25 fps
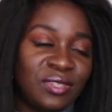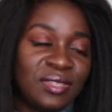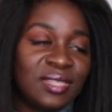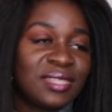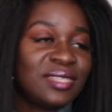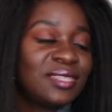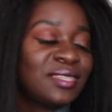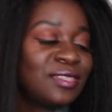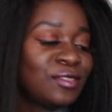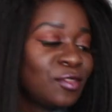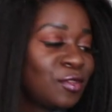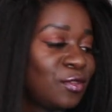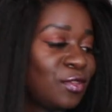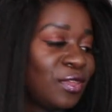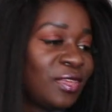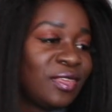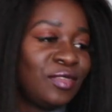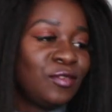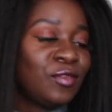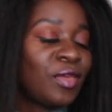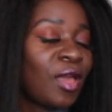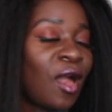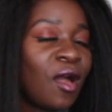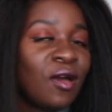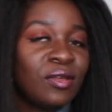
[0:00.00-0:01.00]
This is not,
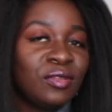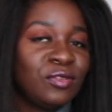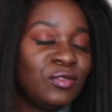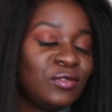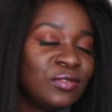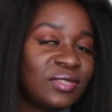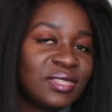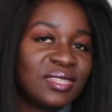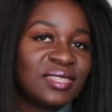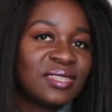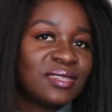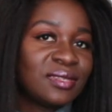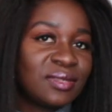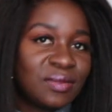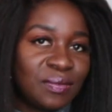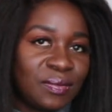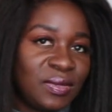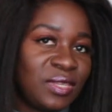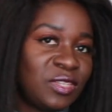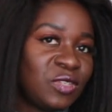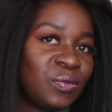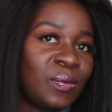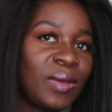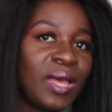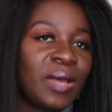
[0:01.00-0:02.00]
you can't use this as a
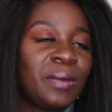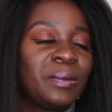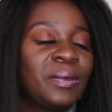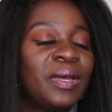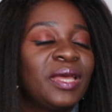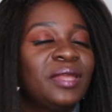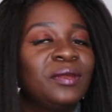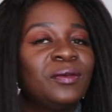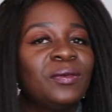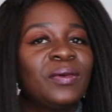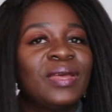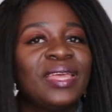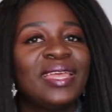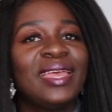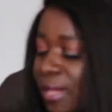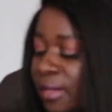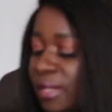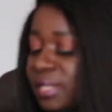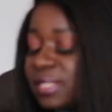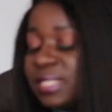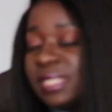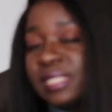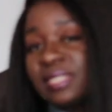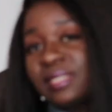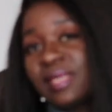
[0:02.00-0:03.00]
beach bag, by the way.
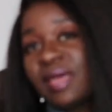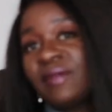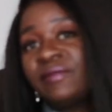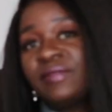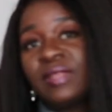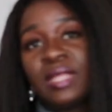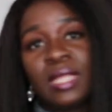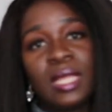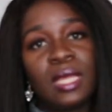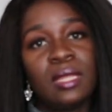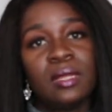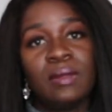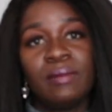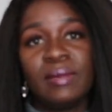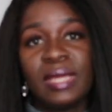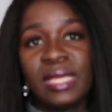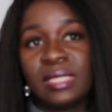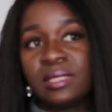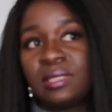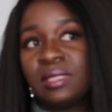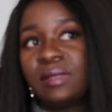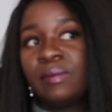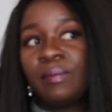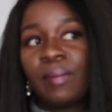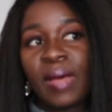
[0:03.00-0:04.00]
This is definitely an
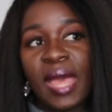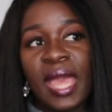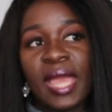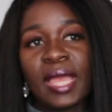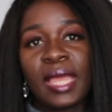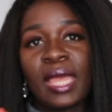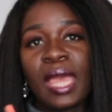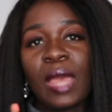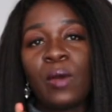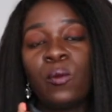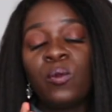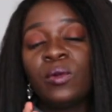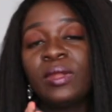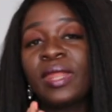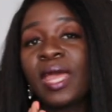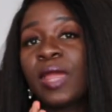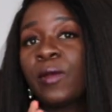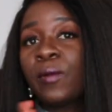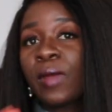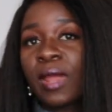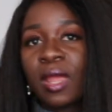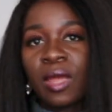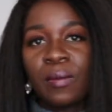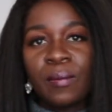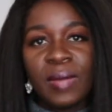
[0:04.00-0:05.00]
amazing bag. Would I
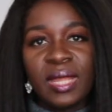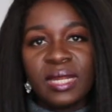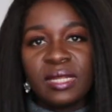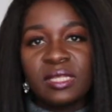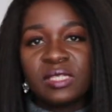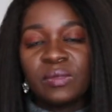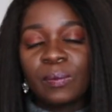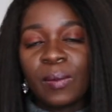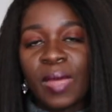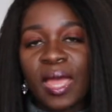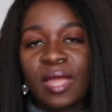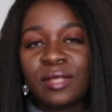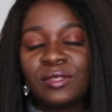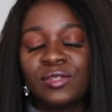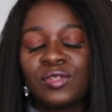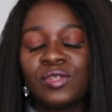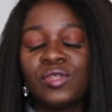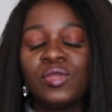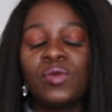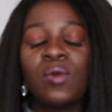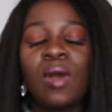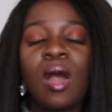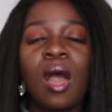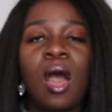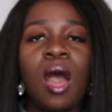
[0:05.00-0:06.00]
recommend this bag to
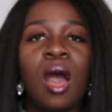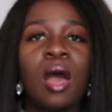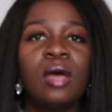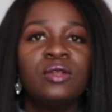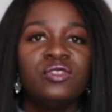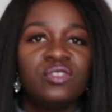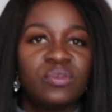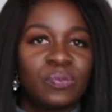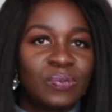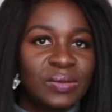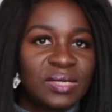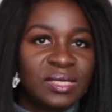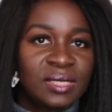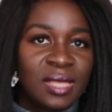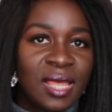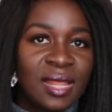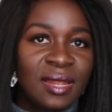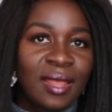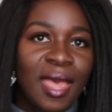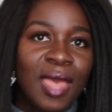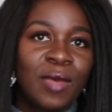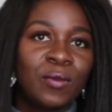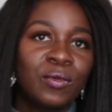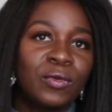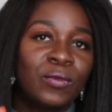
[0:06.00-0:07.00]
you? 100%.
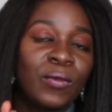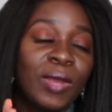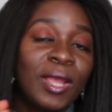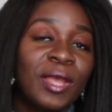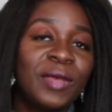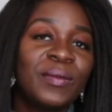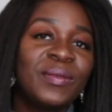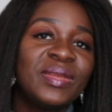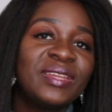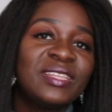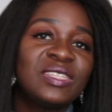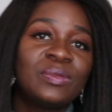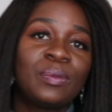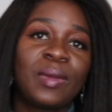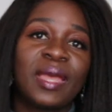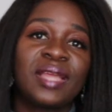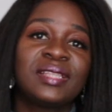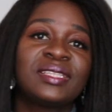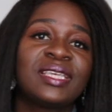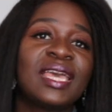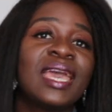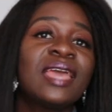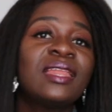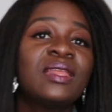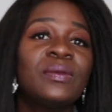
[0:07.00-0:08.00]
I would recommend this bag
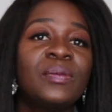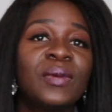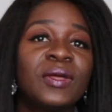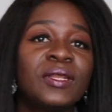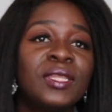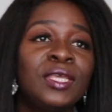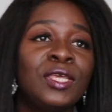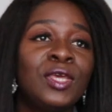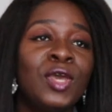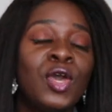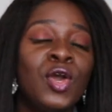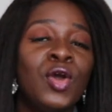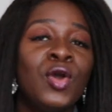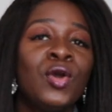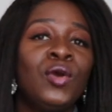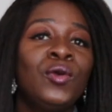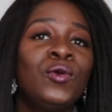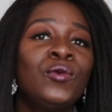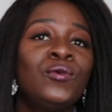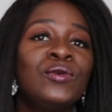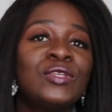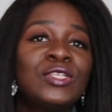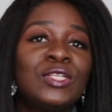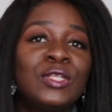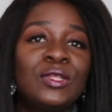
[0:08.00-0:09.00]
to anybody who
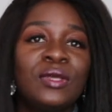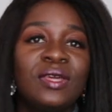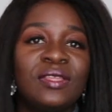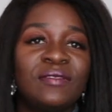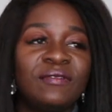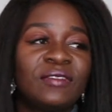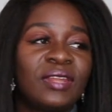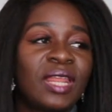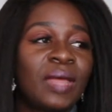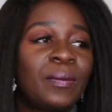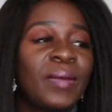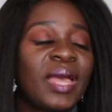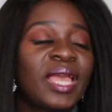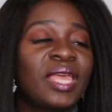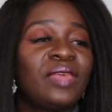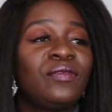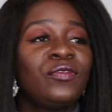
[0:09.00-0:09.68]
was looking for that bag.